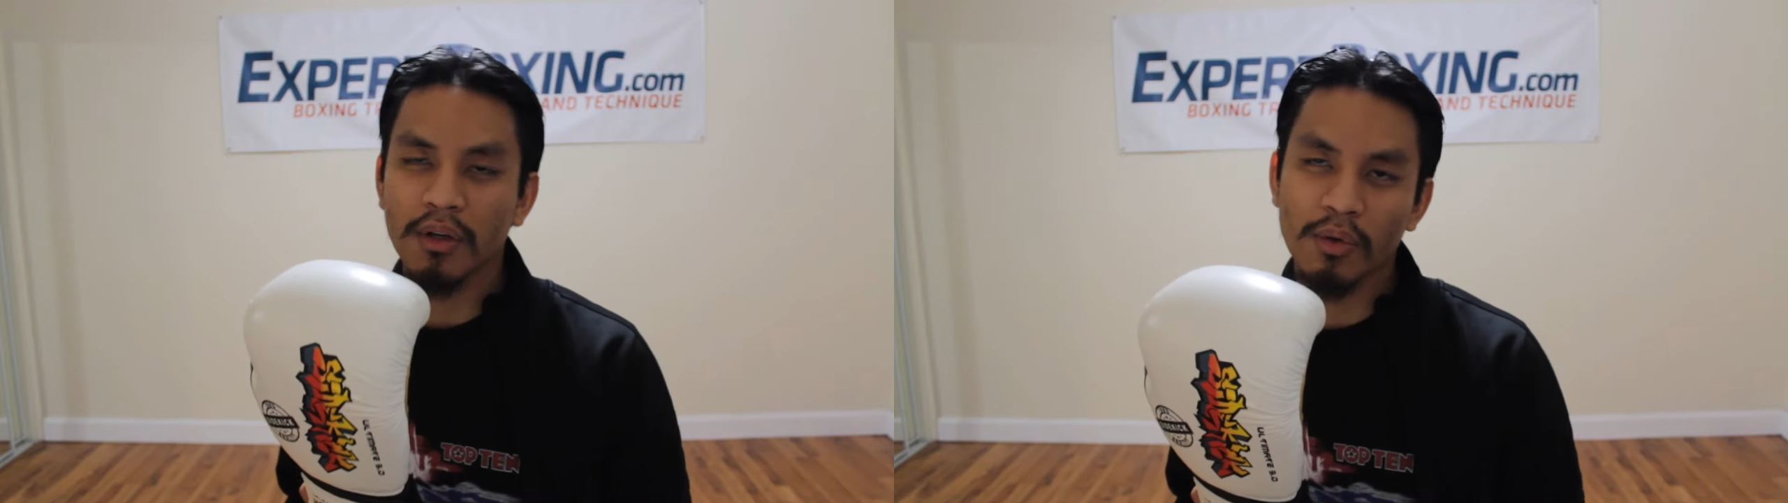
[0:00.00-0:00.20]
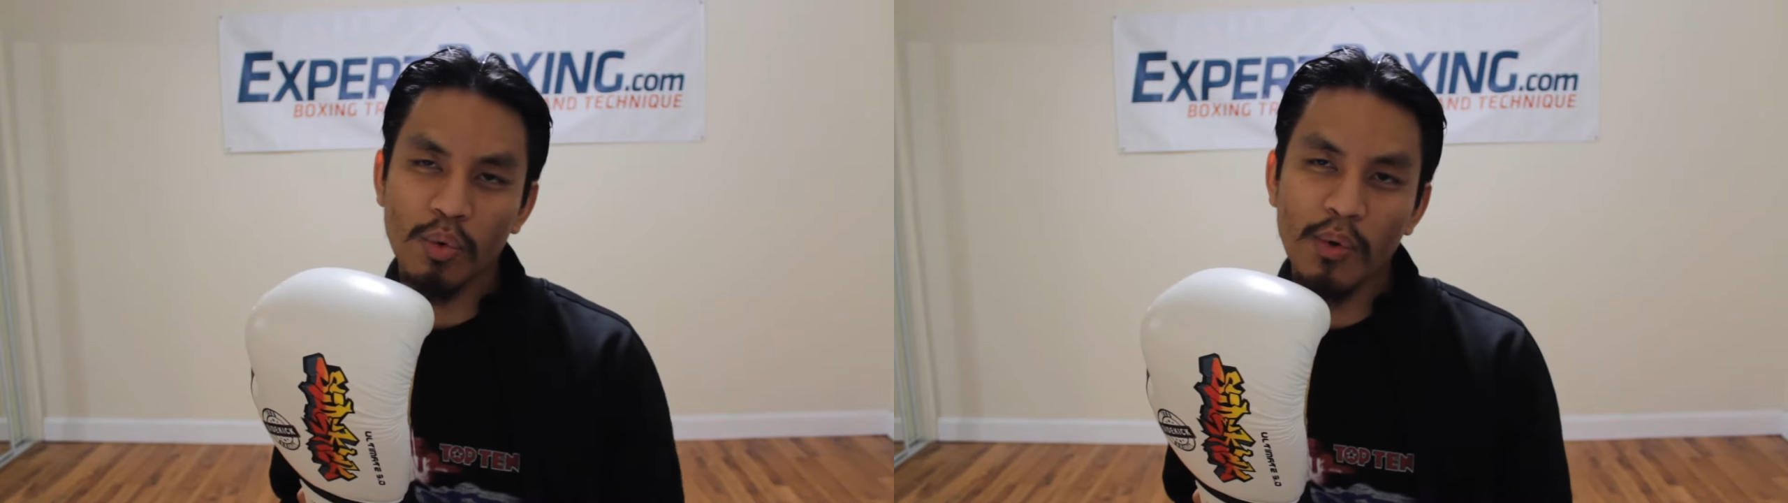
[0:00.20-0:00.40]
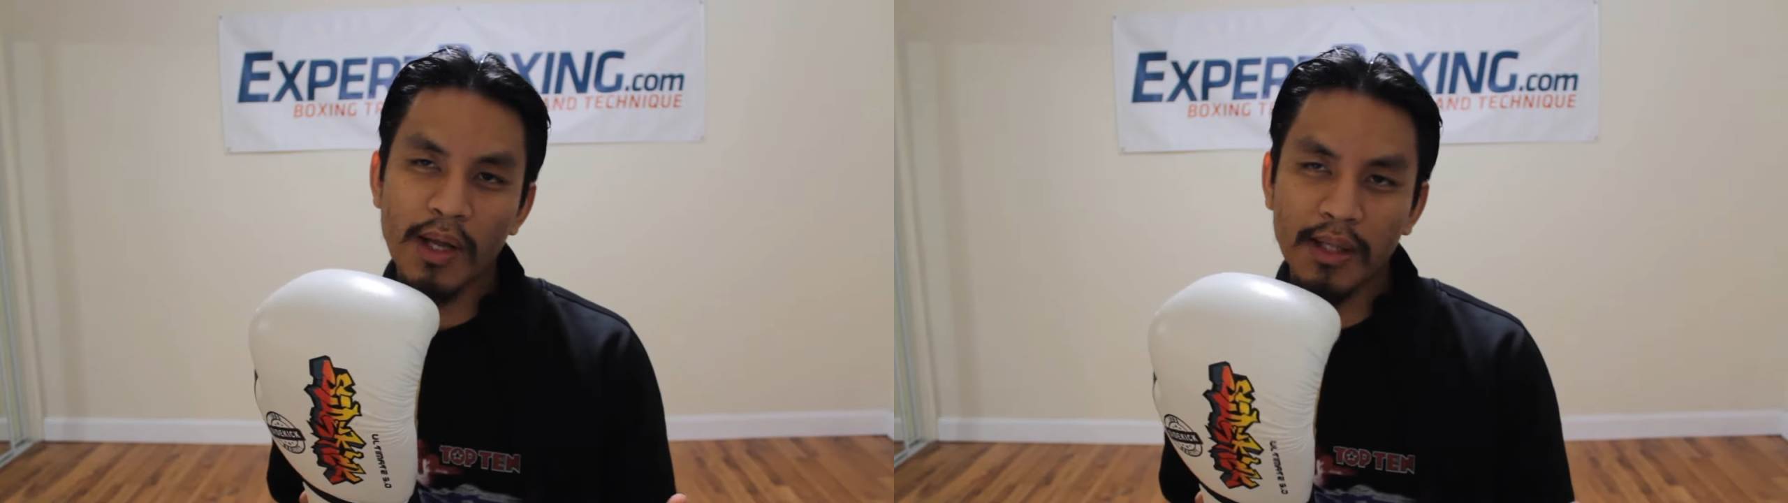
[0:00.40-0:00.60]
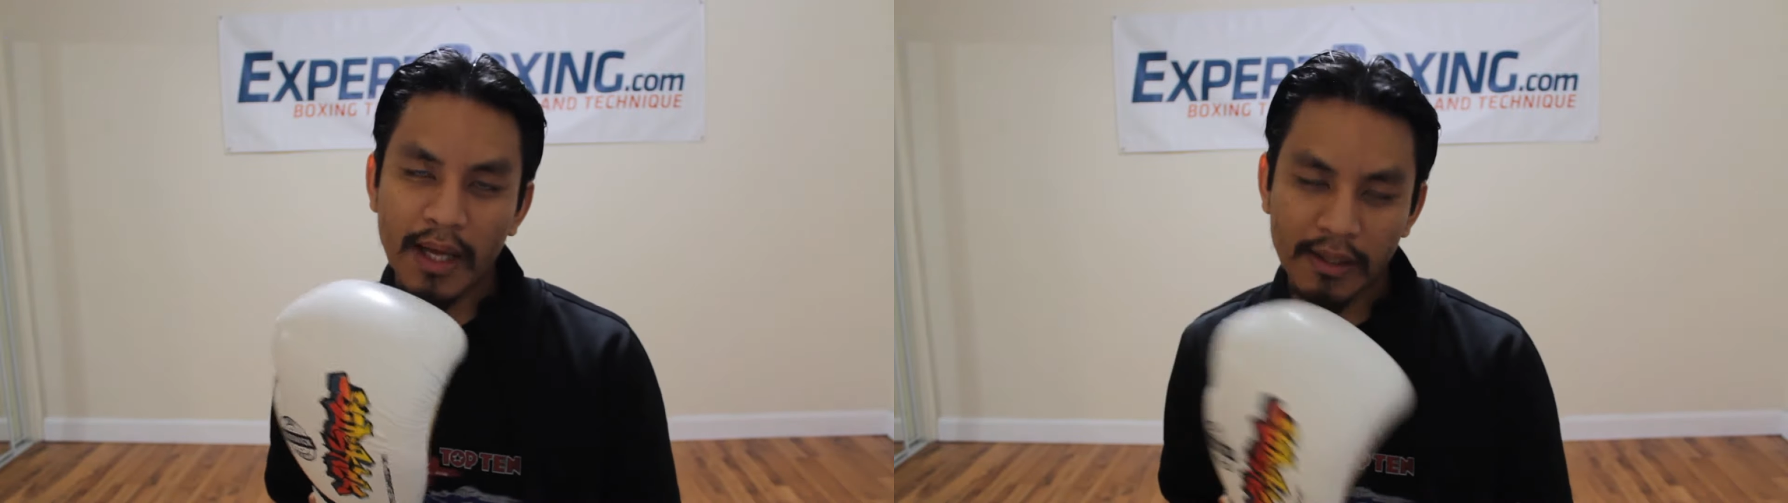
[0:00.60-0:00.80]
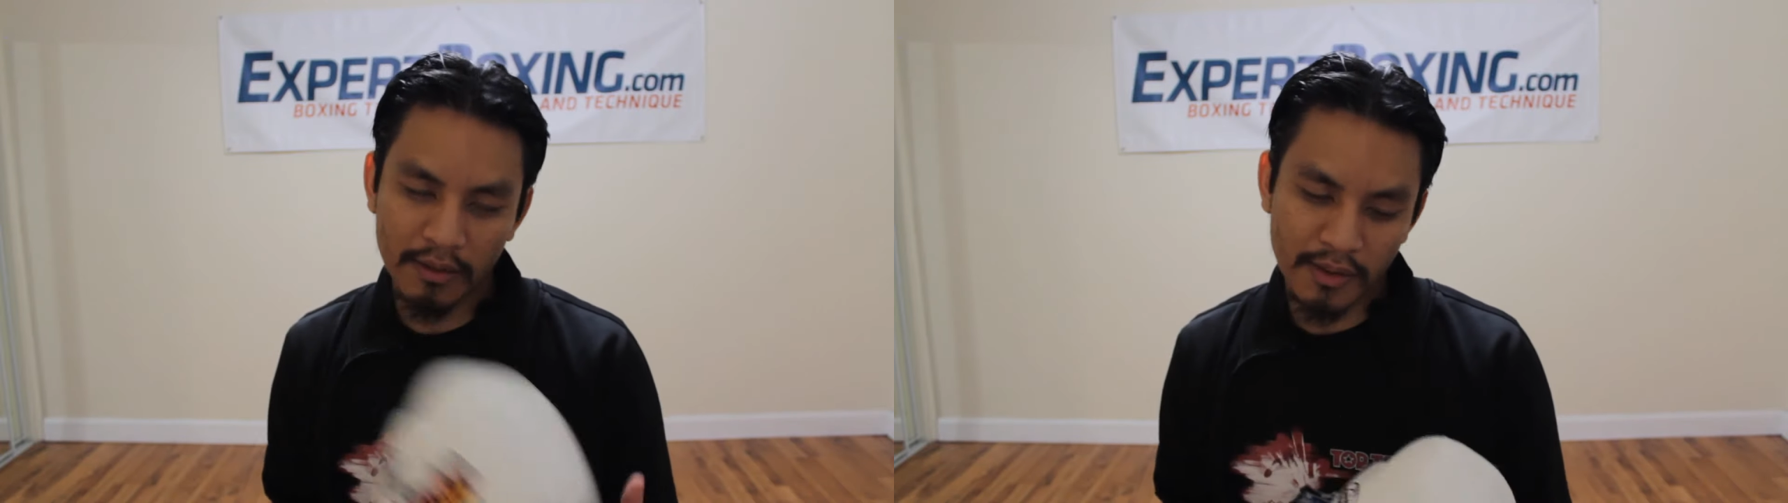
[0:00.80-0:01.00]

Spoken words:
what do I like?